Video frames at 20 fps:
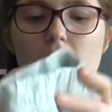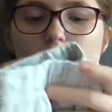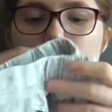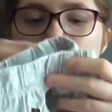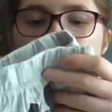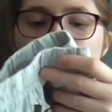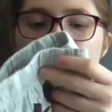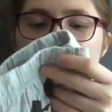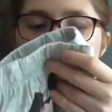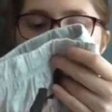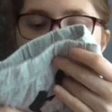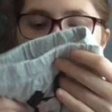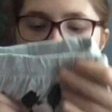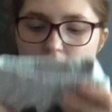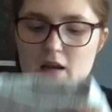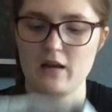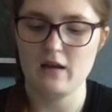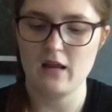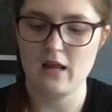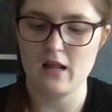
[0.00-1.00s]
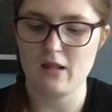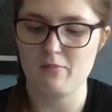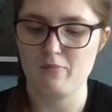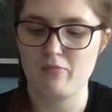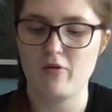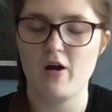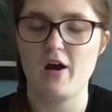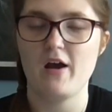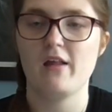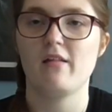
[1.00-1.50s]
Uh, I think these
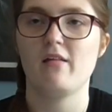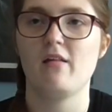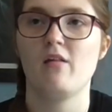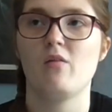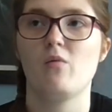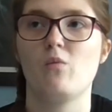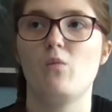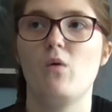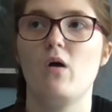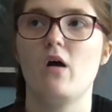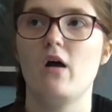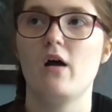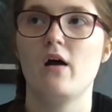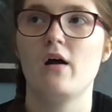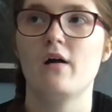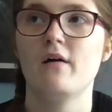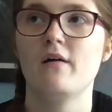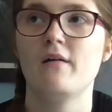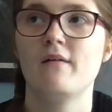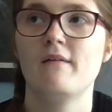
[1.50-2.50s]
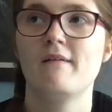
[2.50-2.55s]
prices were,